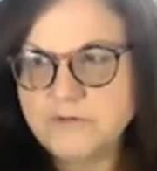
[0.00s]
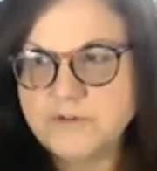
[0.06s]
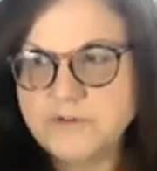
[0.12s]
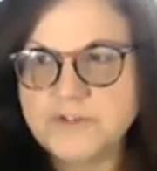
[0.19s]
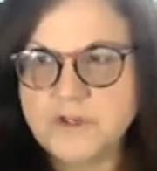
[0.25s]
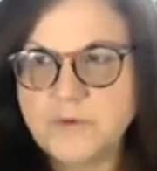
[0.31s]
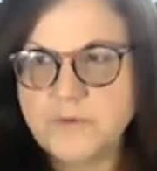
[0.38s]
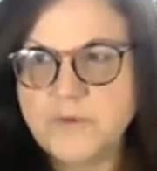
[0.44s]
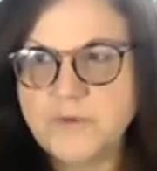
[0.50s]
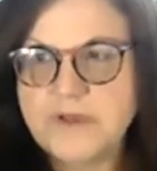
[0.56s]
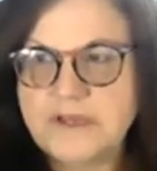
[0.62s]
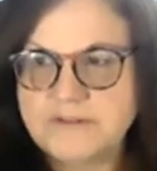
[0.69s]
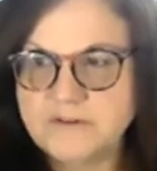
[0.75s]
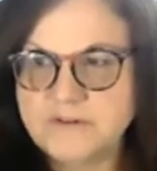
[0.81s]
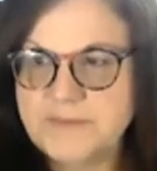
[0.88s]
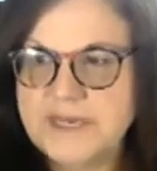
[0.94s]
So a
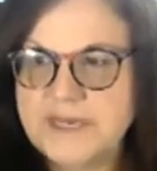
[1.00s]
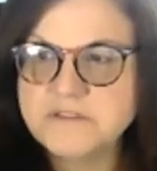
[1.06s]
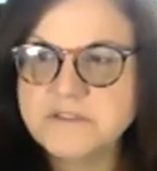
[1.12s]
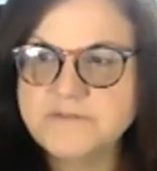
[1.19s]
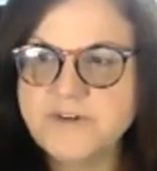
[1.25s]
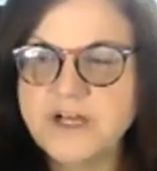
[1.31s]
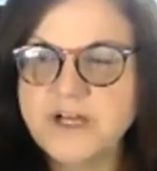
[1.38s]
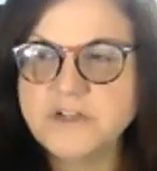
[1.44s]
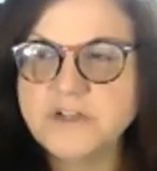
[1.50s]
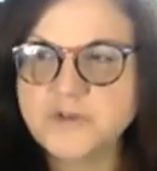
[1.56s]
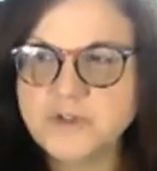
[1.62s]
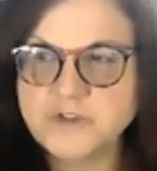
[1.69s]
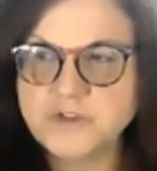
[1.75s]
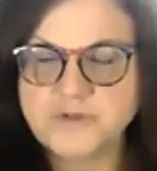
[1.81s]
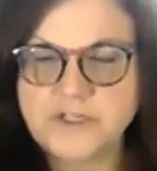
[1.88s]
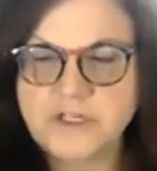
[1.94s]
domestic violence
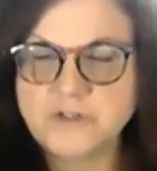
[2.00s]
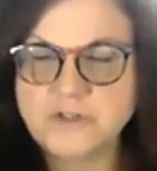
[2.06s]
restraining